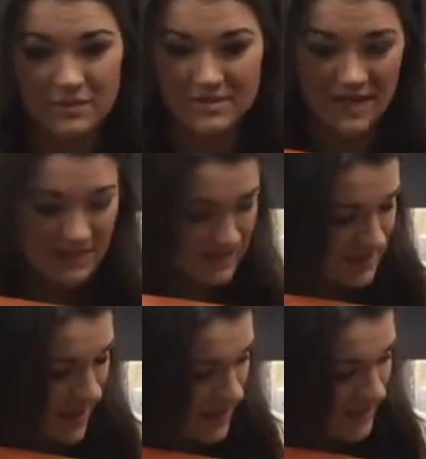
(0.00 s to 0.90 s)
He's kind of
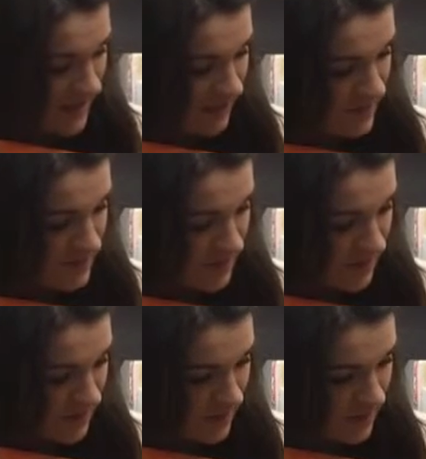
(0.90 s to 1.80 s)
sad now, isn't
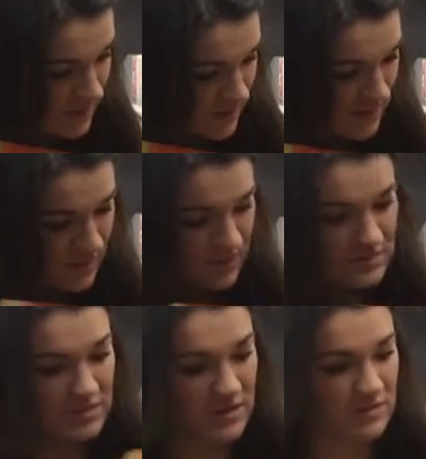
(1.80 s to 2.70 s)
he?
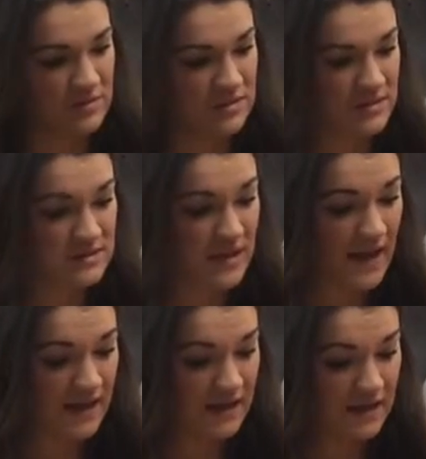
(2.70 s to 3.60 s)
So he was
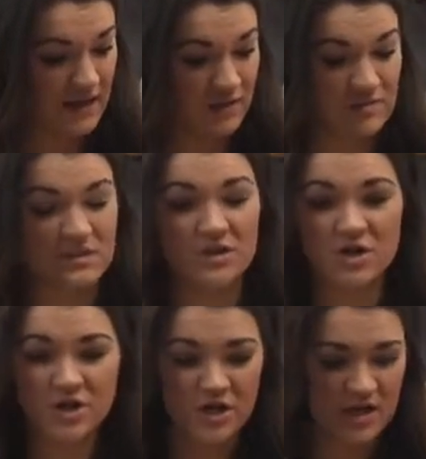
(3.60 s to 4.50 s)
excited, he was
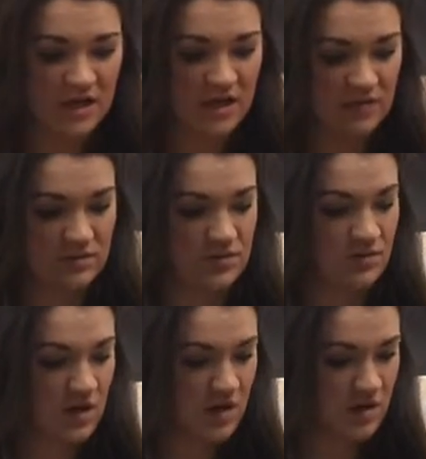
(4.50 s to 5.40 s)
dirty, he was
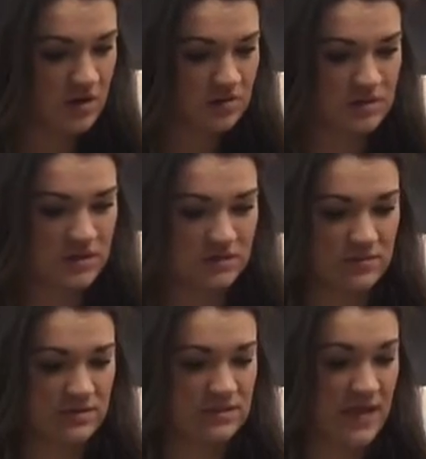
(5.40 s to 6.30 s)
gross, he was
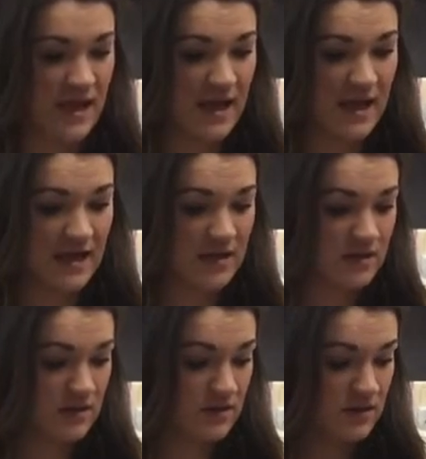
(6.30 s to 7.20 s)
sad,
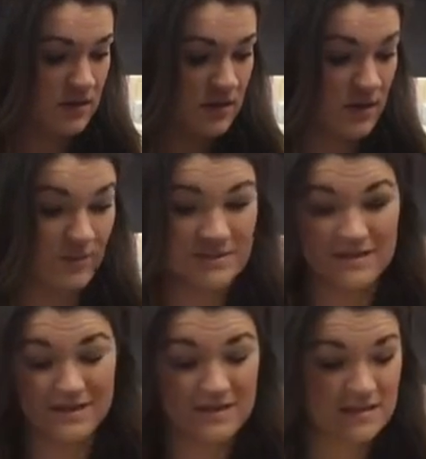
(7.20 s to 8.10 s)
he
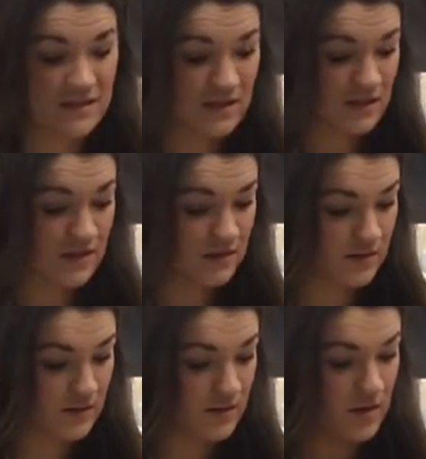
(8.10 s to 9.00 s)
wasn't listening.
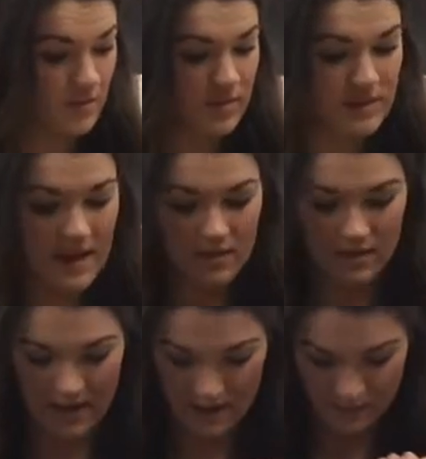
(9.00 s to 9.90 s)
But now
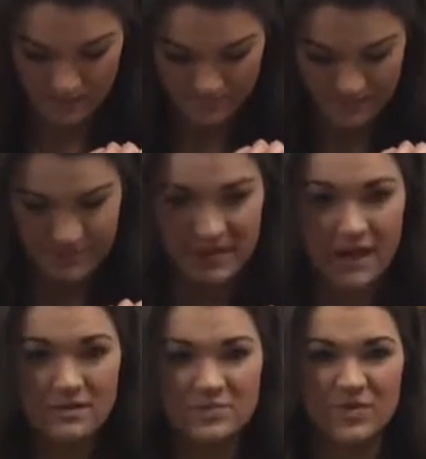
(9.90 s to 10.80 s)
look at him. Now
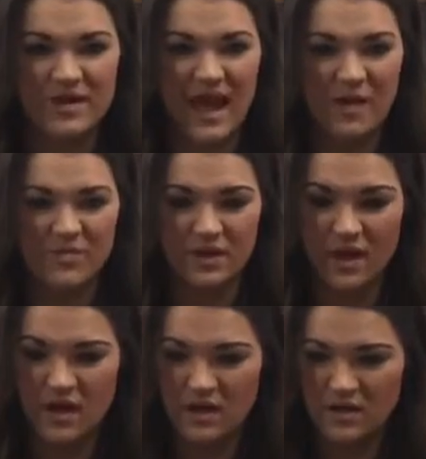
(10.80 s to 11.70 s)
he's pretty happy,
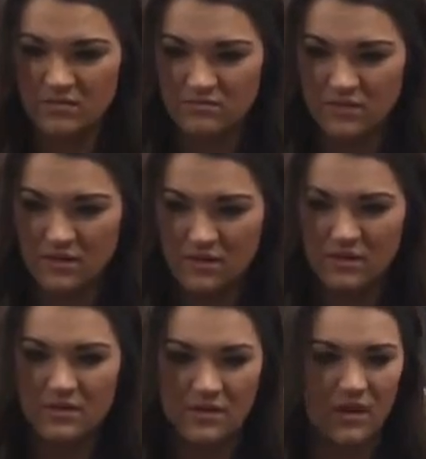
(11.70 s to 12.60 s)
huh?
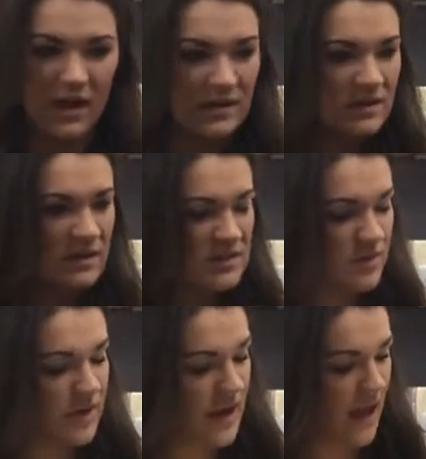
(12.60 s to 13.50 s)
I think he's
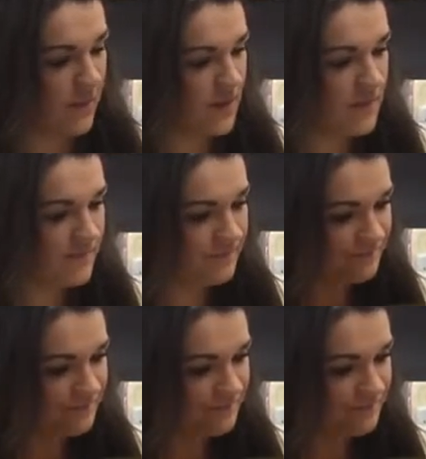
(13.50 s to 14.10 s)
pretty happy.